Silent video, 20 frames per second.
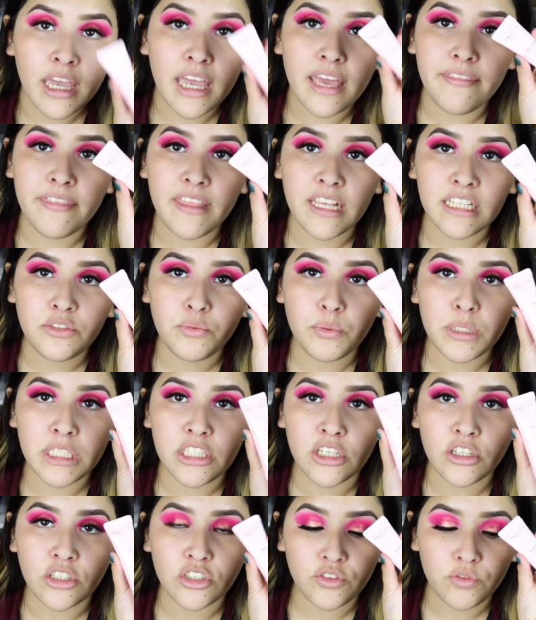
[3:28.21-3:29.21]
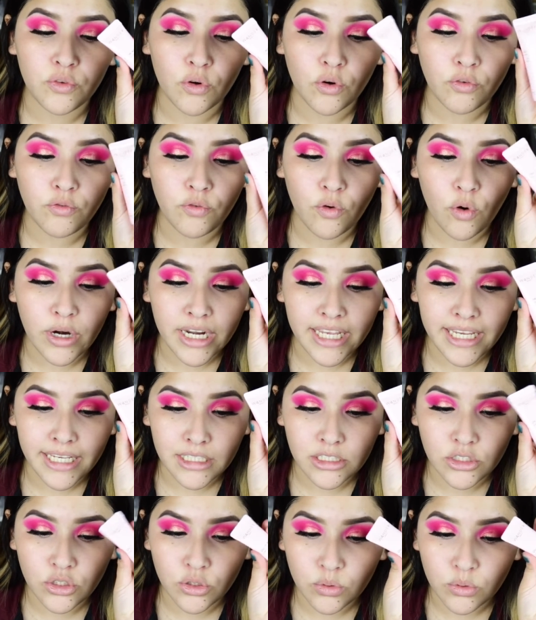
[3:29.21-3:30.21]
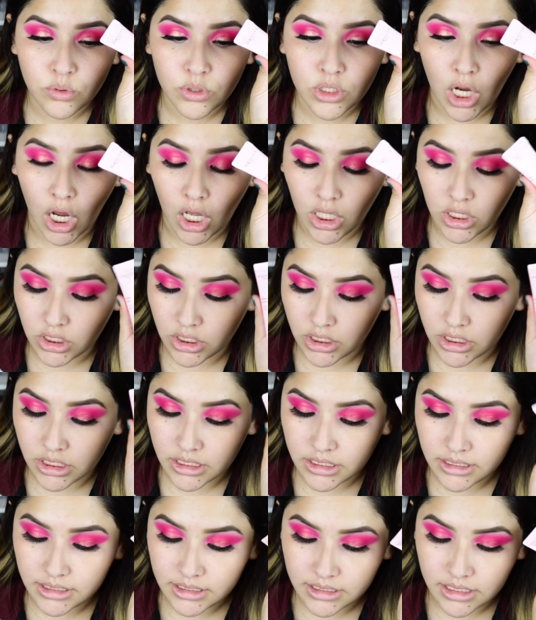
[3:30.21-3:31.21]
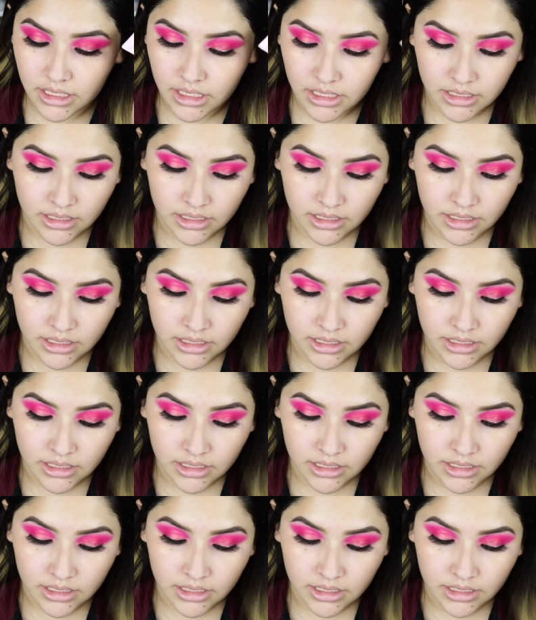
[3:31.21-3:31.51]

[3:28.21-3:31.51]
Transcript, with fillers: And this retails for $42.